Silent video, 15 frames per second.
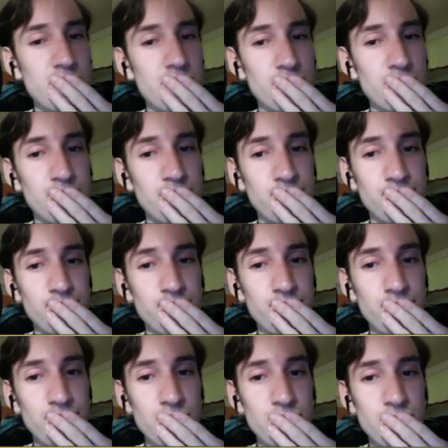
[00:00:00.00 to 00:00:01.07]

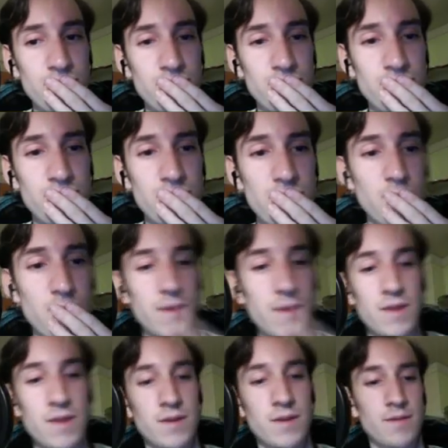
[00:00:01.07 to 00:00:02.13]
Nothing is said.